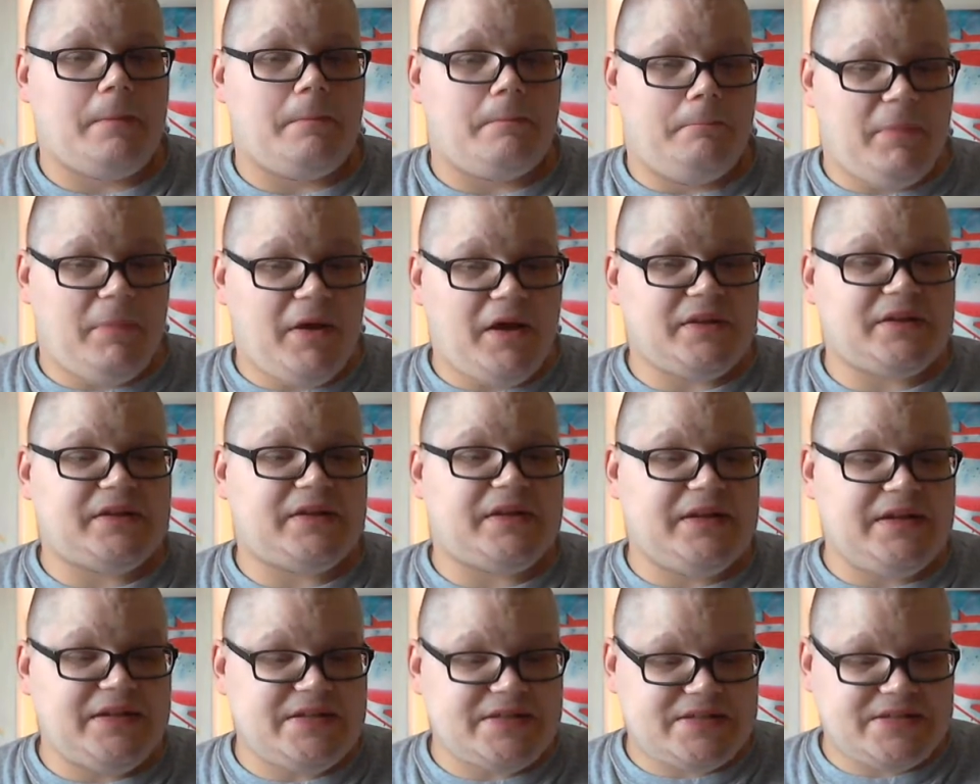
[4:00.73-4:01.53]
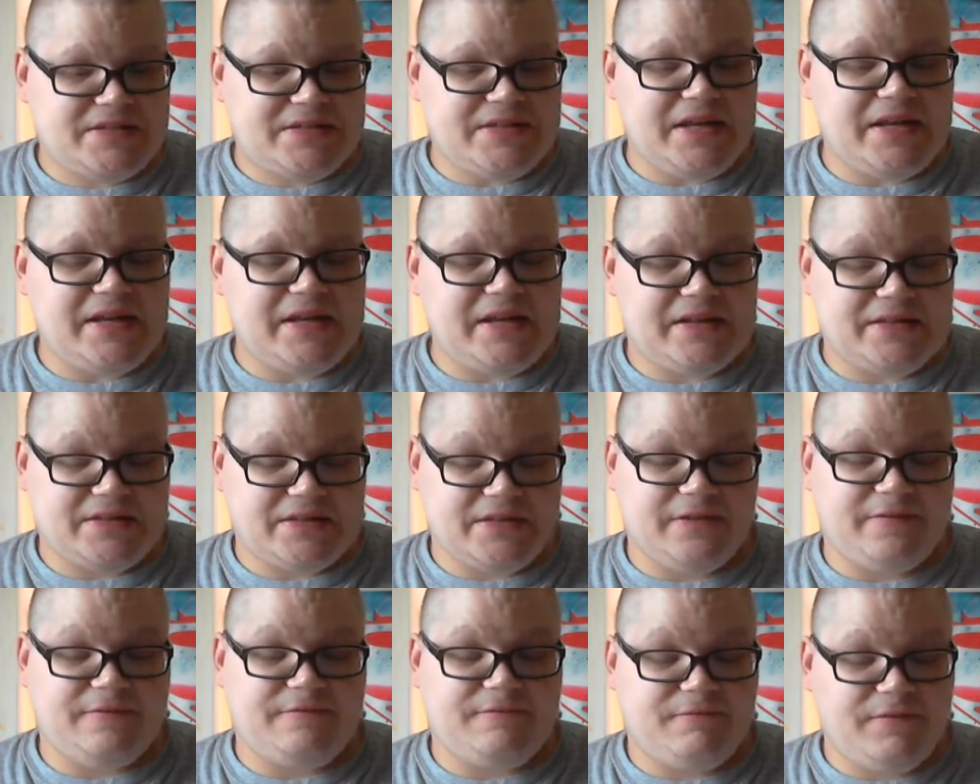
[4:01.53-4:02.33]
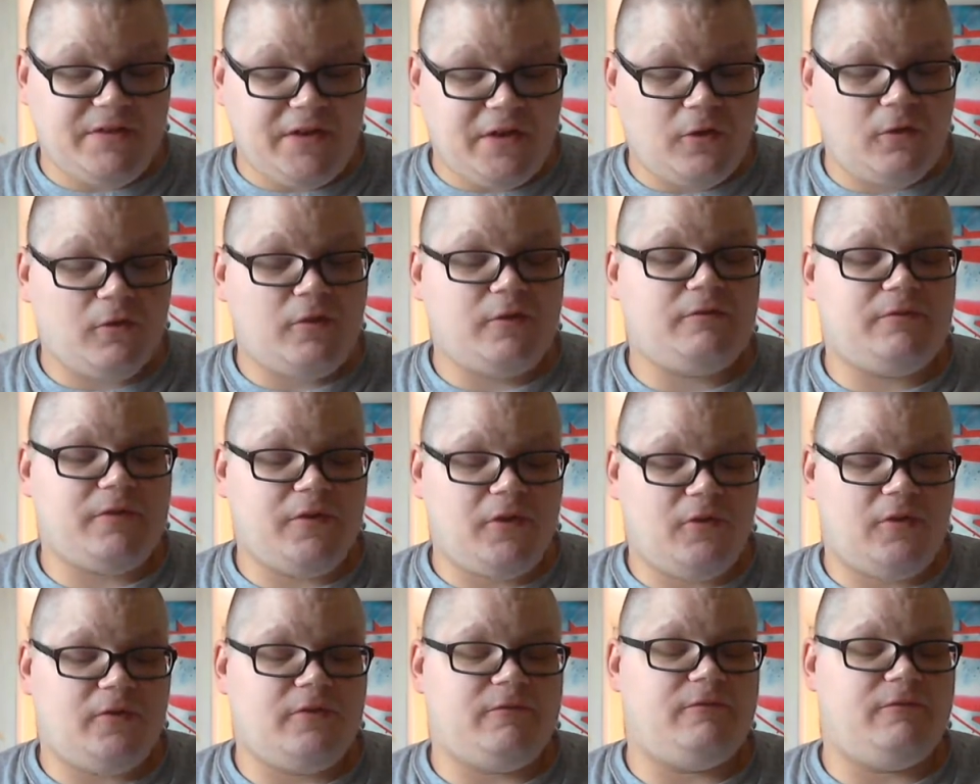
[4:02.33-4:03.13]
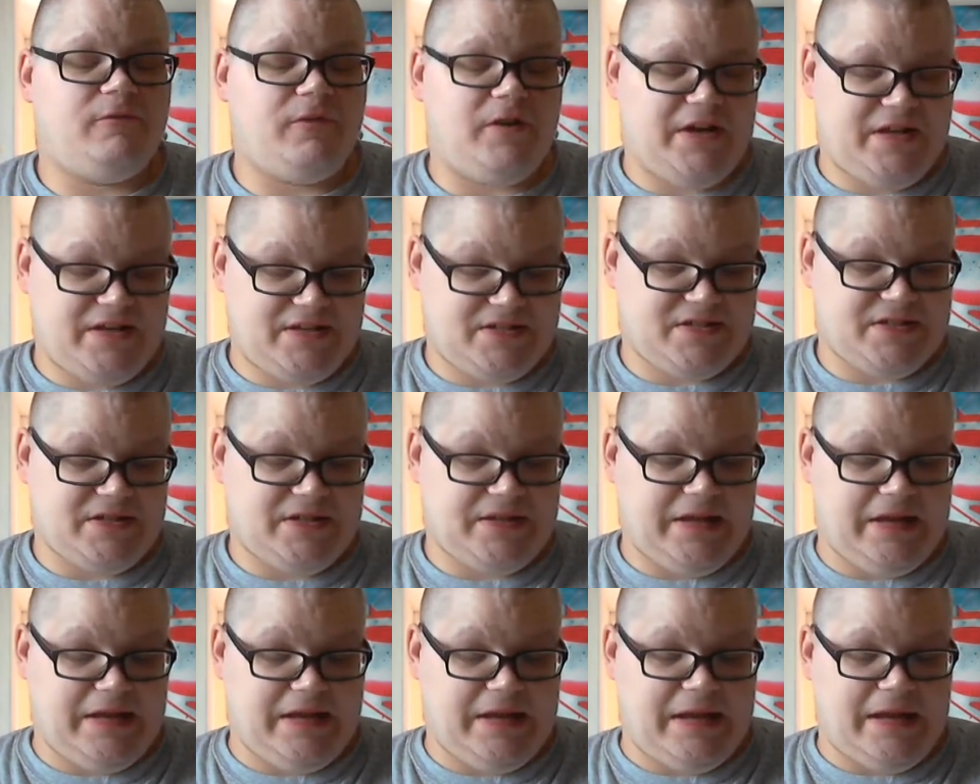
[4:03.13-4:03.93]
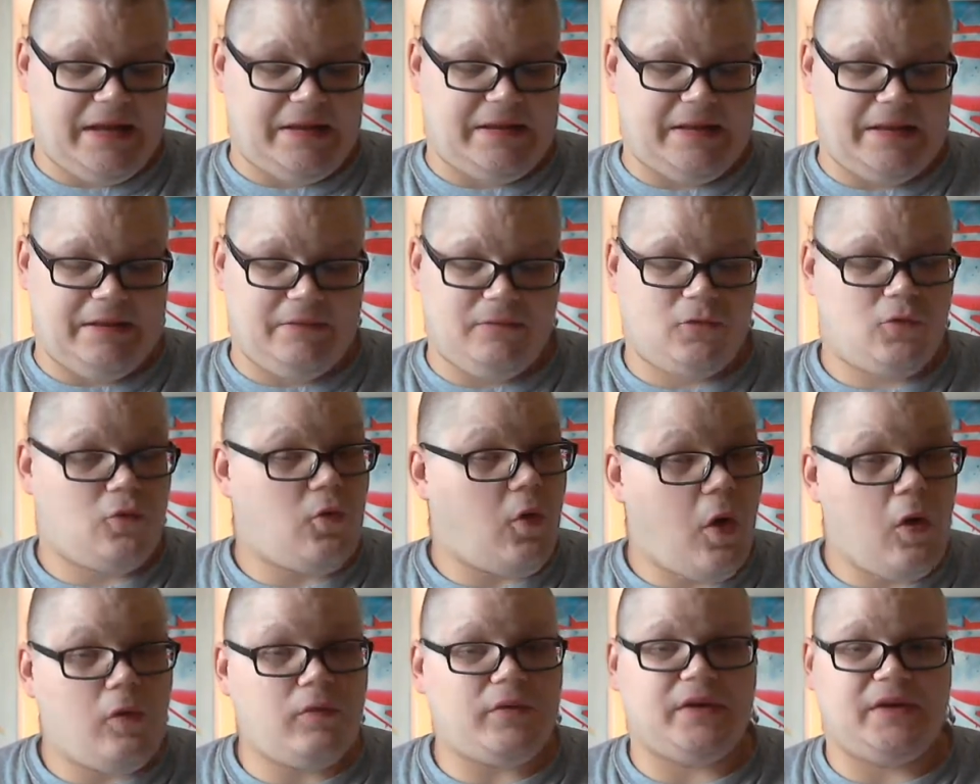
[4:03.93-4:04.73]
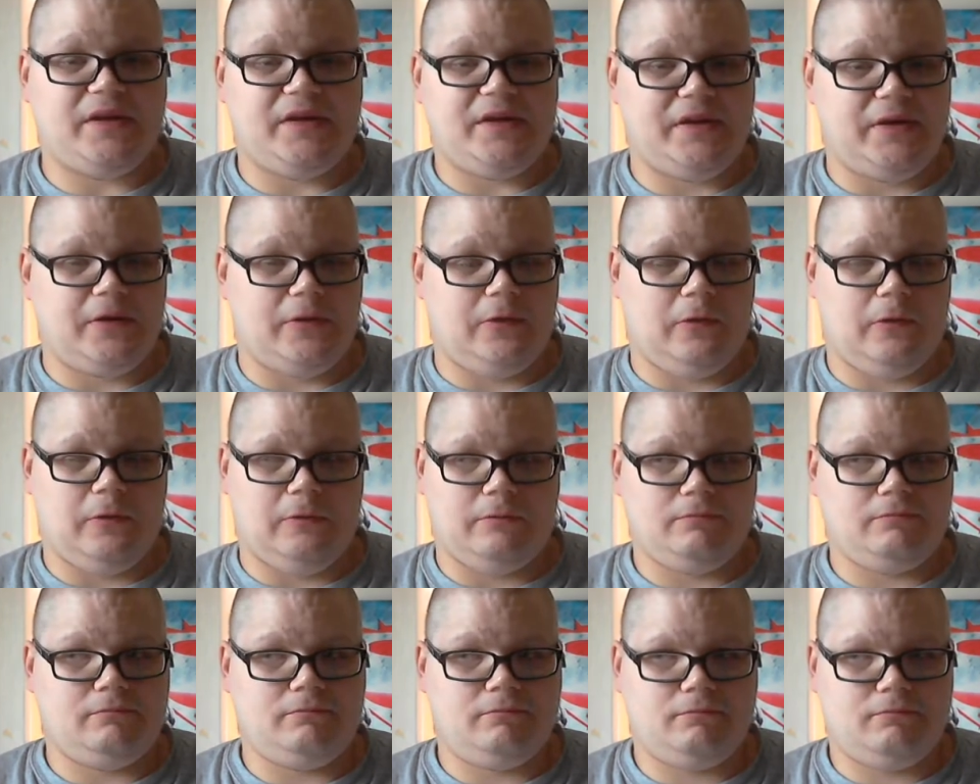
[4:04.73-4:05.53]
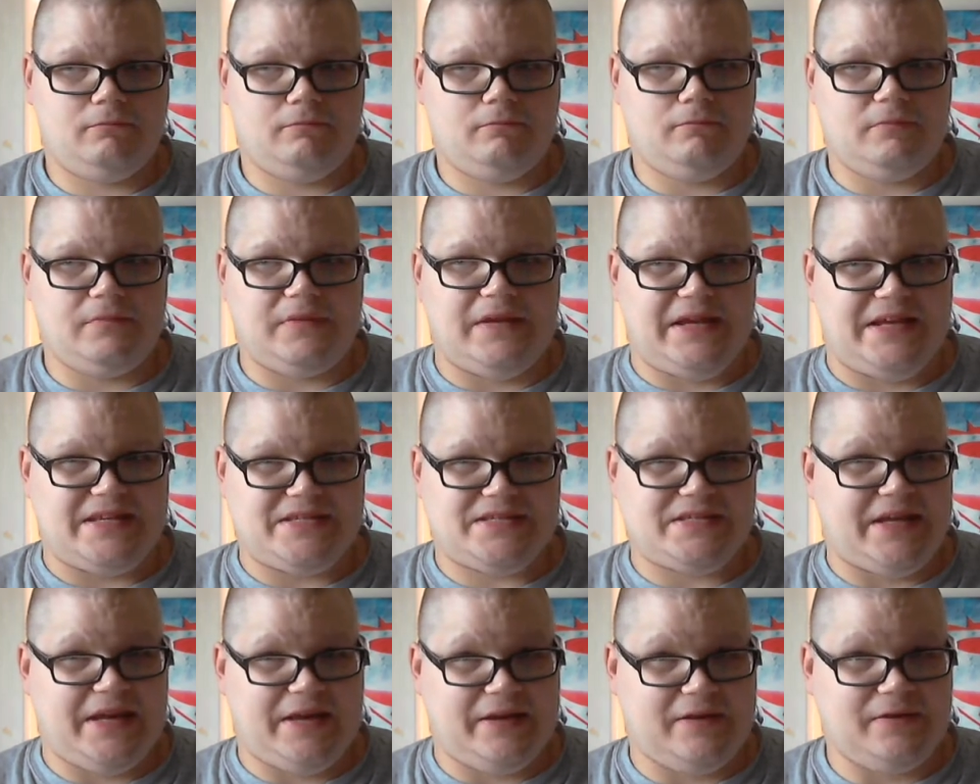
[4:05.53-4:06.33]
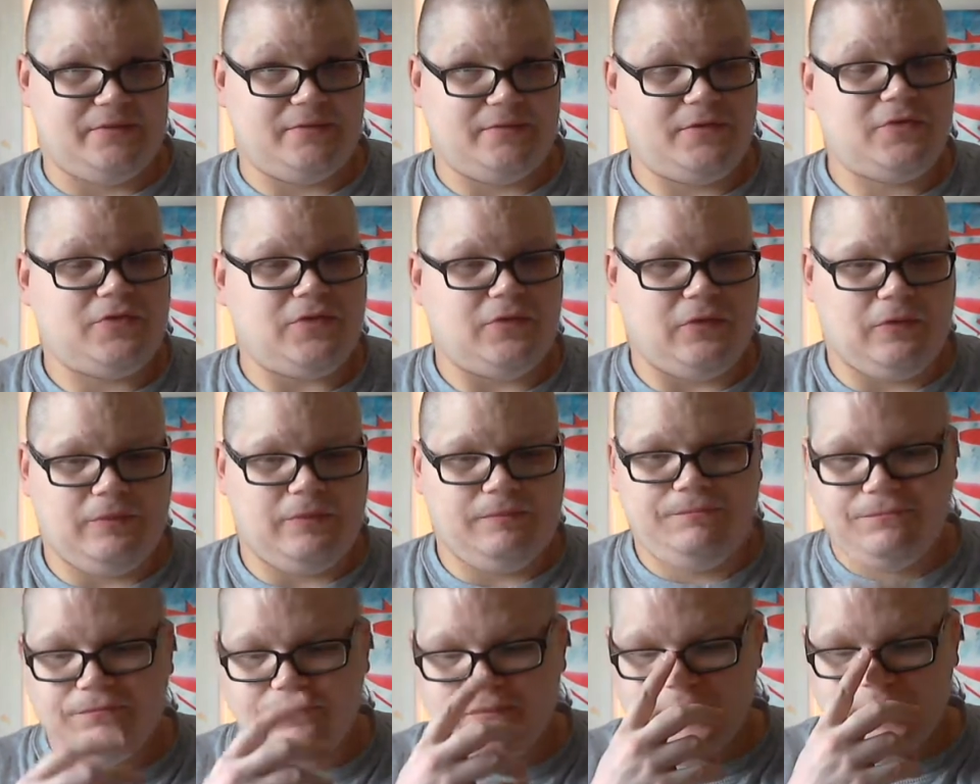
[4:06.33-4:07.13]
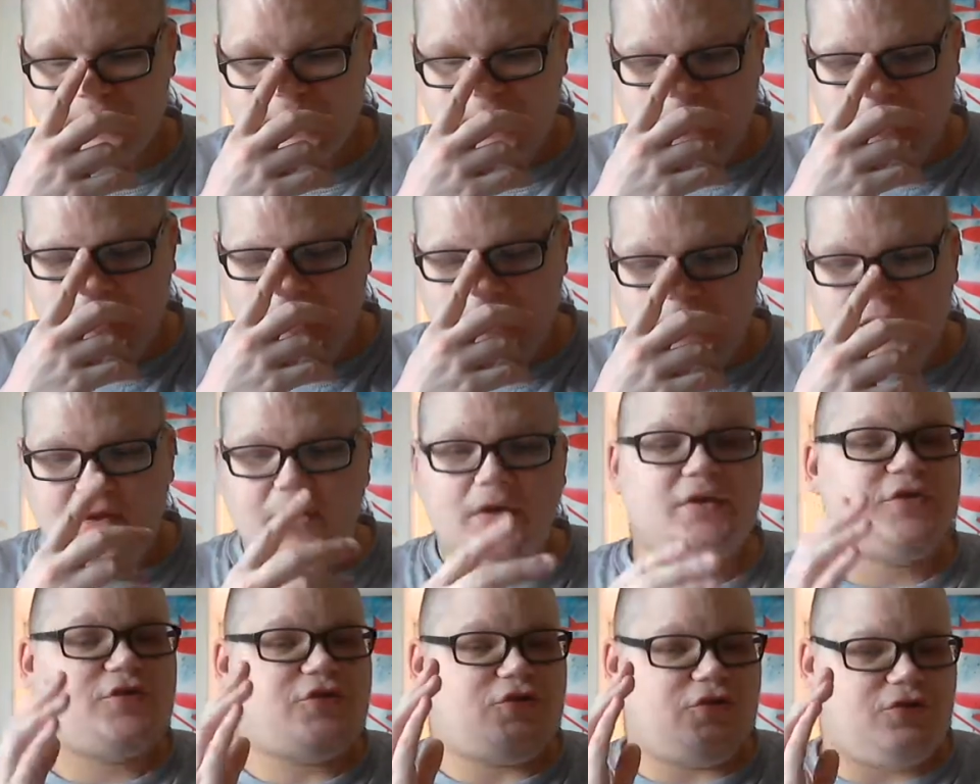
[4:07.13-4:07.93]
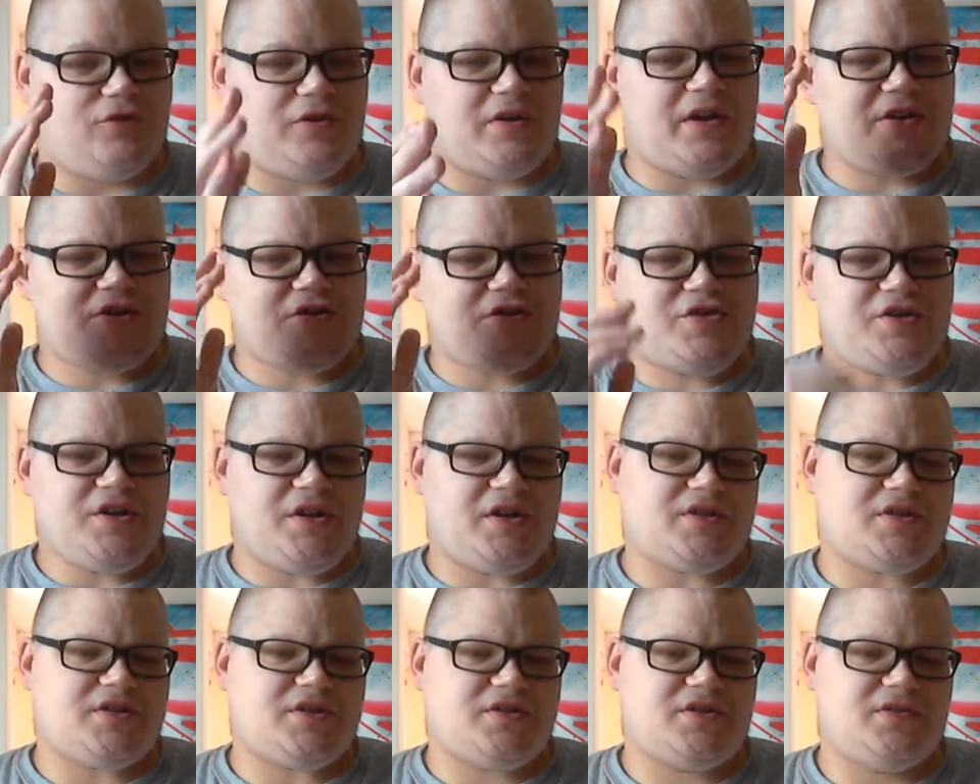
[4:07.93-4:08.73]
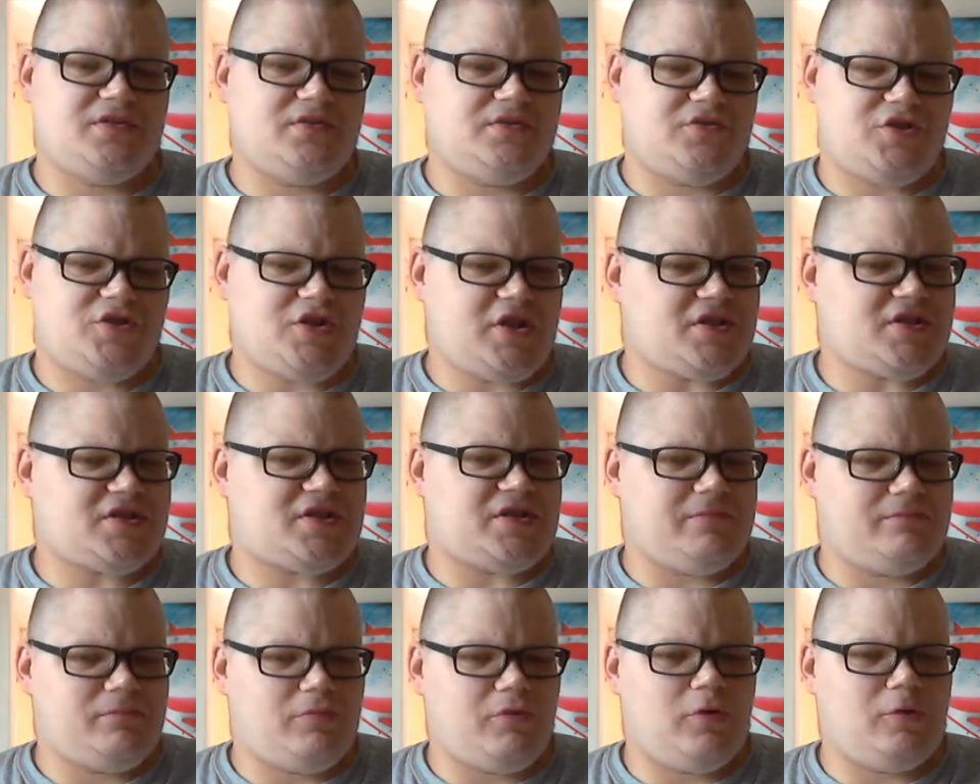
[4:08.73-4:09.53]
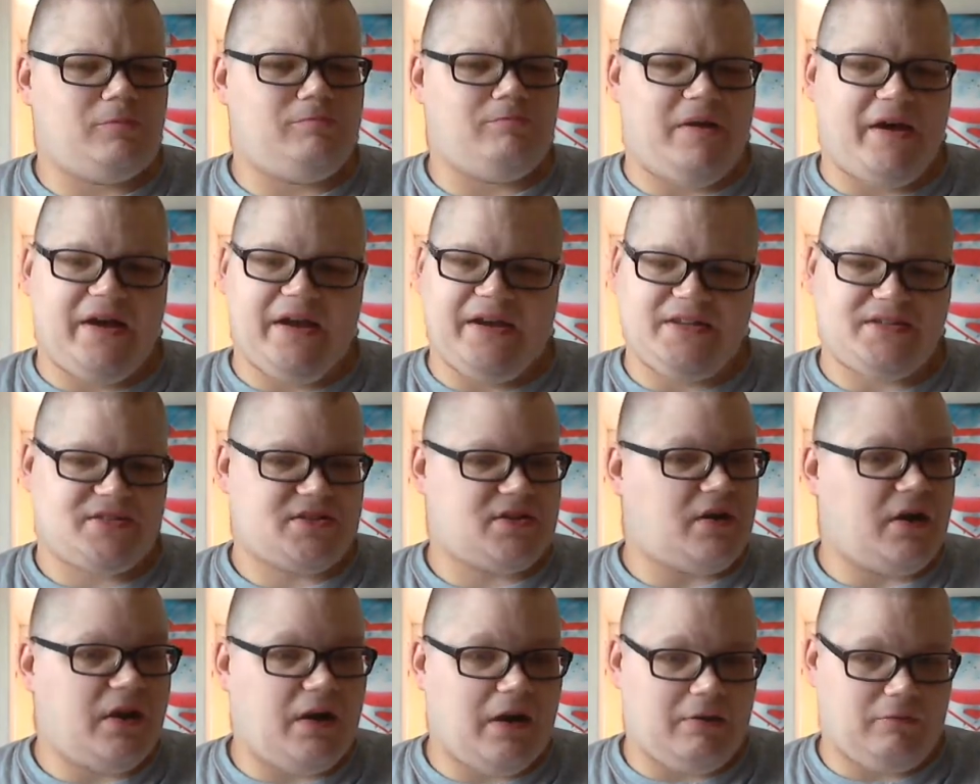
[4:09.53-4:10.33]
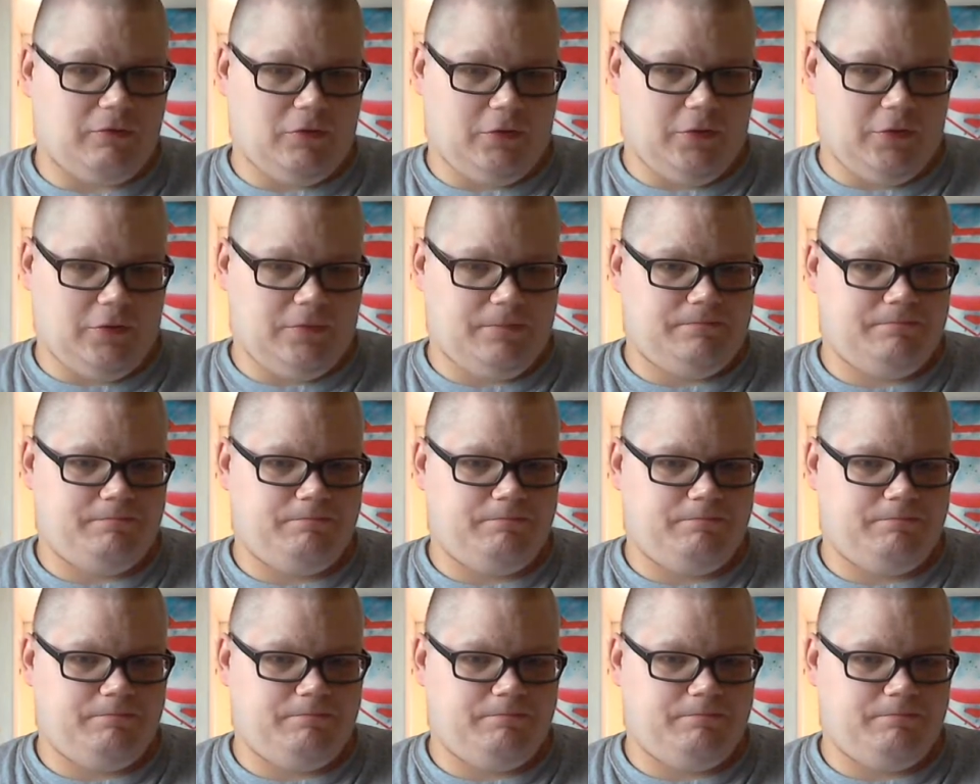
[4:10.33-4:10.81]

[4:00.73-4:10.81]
But he said it very wisely, and I'm quoting here as I can do. Do not judge the book by its cover.